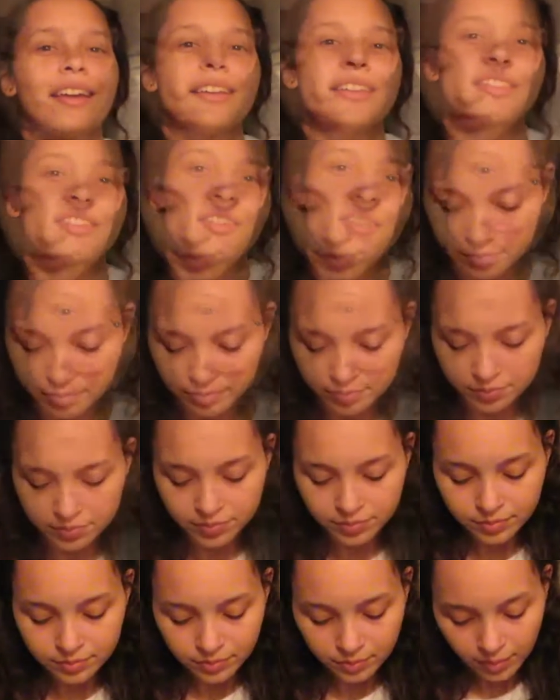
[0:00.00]
So yeah,
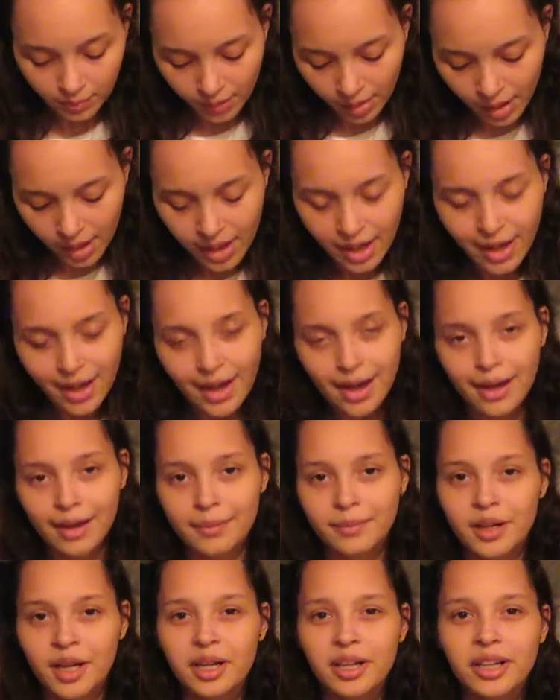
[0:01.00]

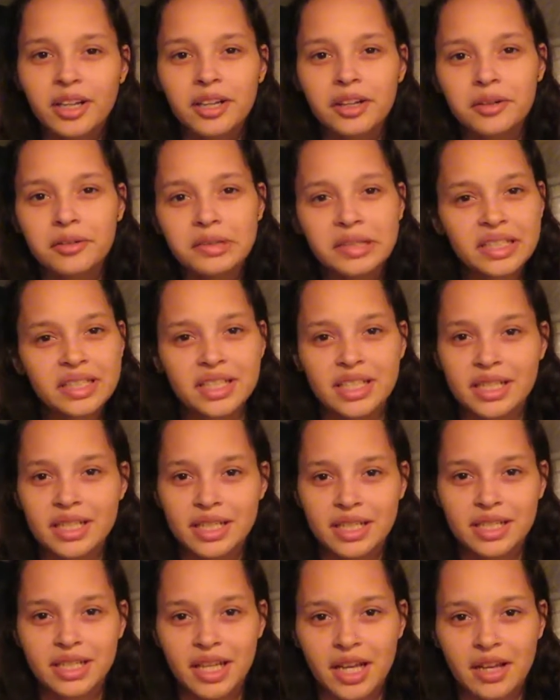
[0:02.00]
I'm not gonna go into
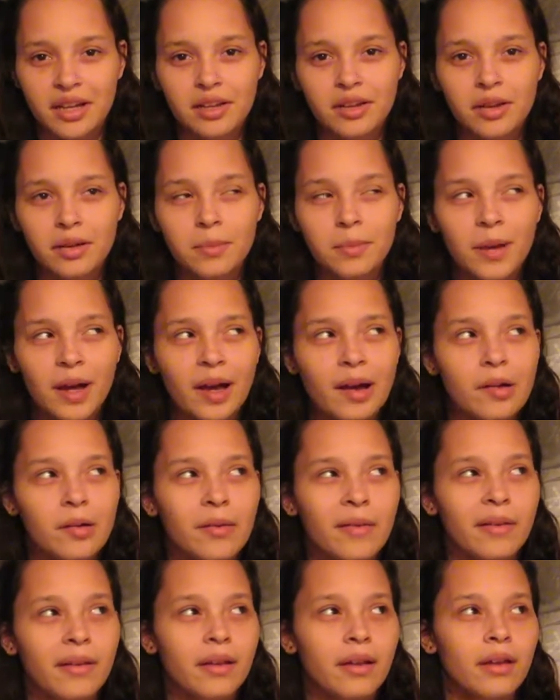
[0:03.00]
detail
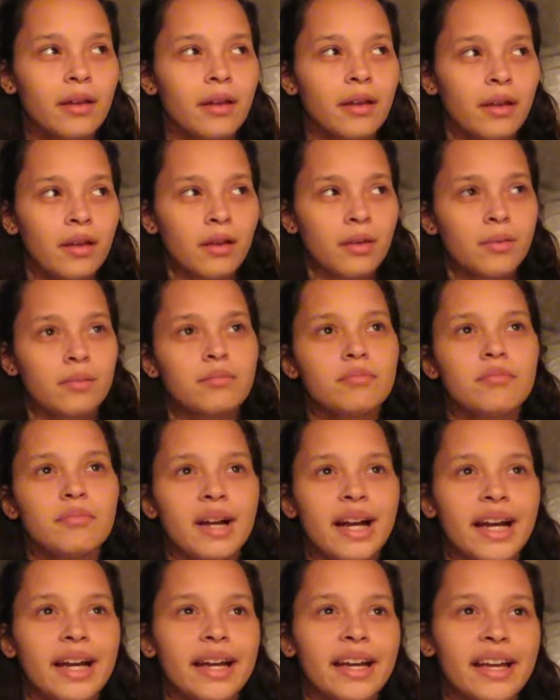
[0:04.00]
about
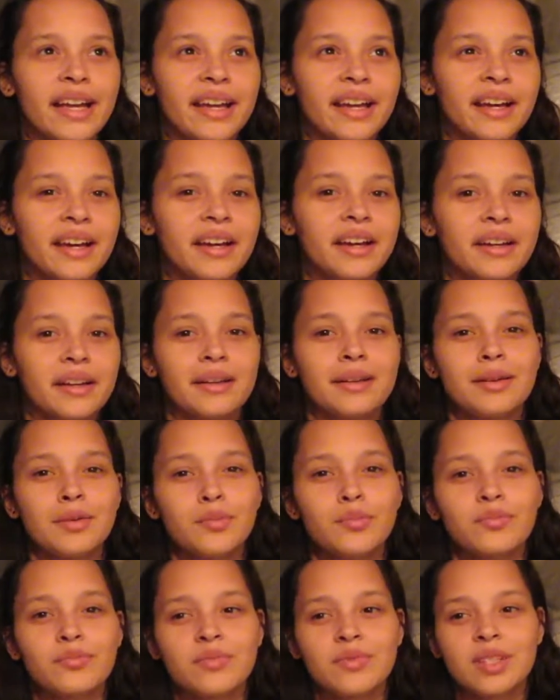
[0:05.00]

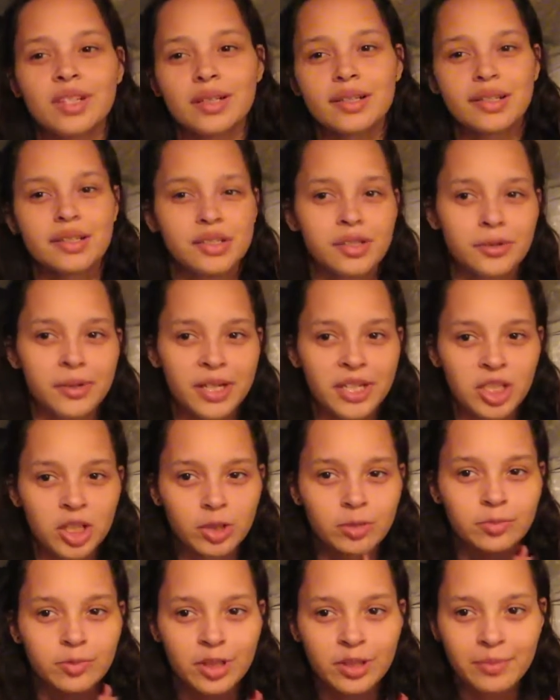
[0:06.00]
my
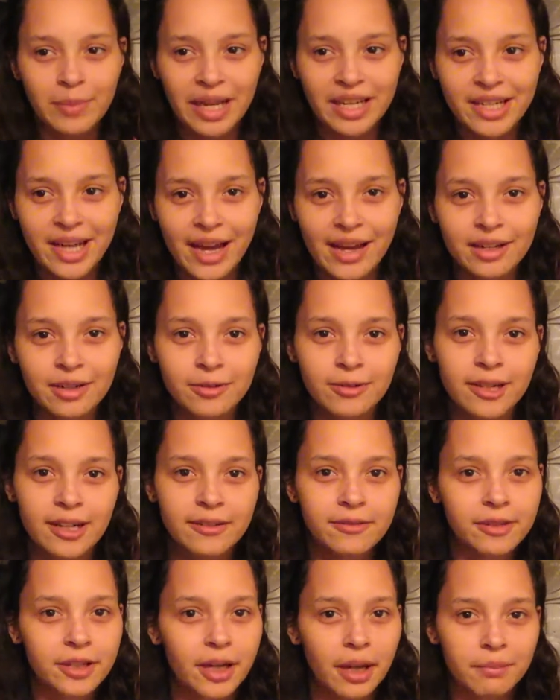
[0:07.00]
situation with my dad or
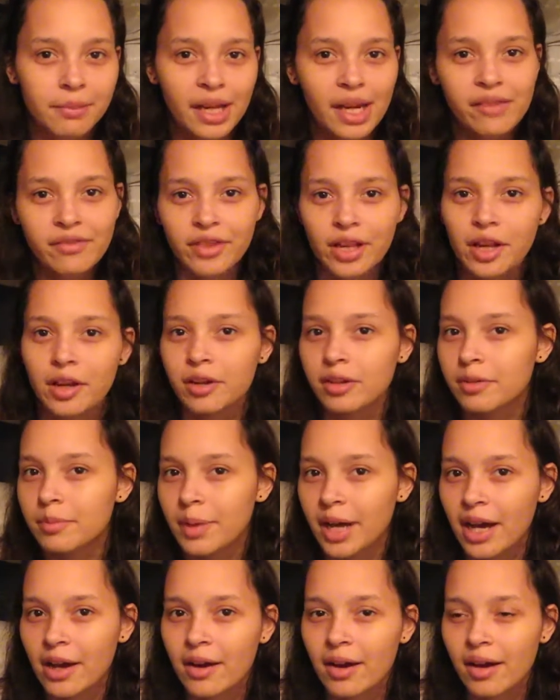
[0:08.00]
whatever. I made a video
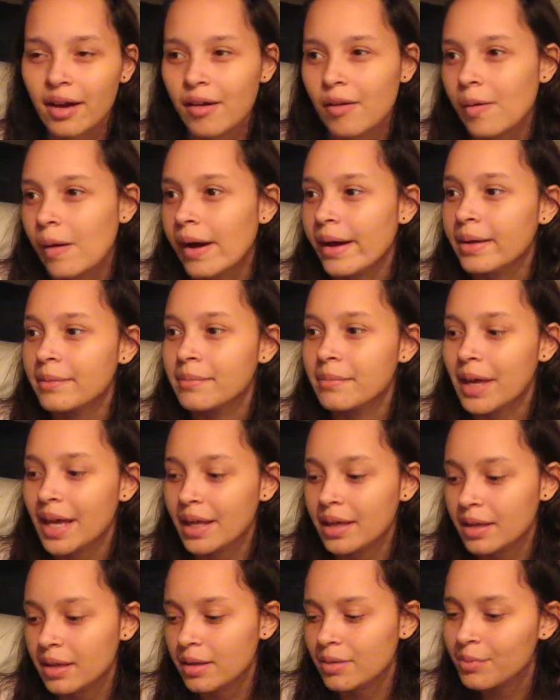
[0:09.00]
about how I
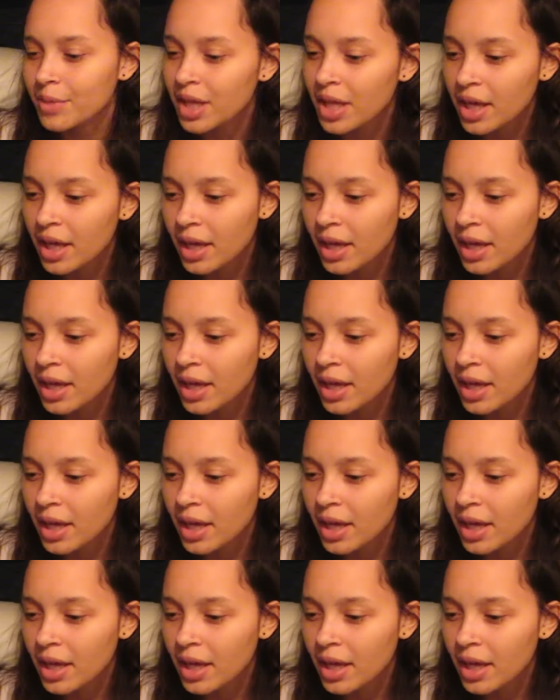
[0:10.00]
met him